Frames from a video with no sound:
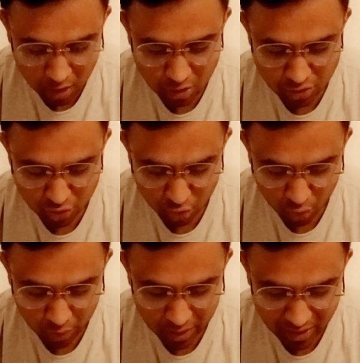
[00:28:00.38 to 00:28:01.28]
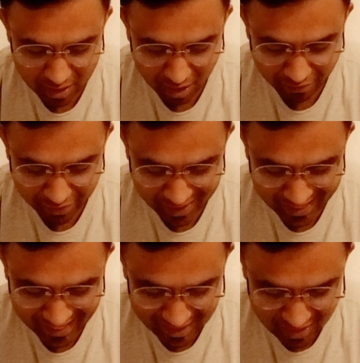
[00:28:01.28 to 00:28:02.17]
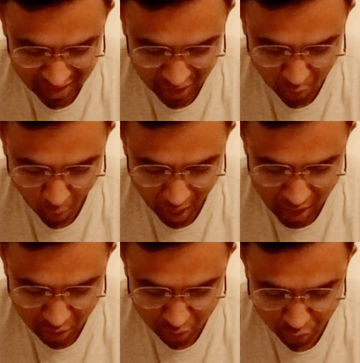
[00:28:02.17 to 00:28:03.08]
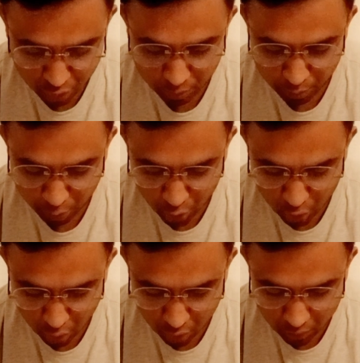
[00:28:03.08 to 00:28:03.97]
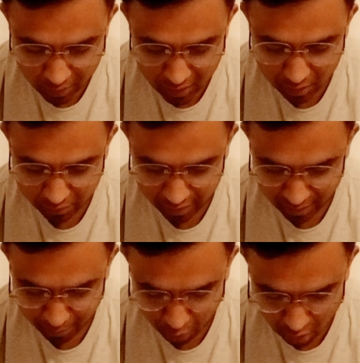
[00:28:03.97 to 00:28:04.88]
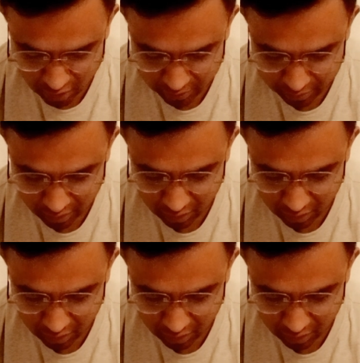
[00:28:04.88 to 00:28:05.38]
slower traffic is required to pull over when possible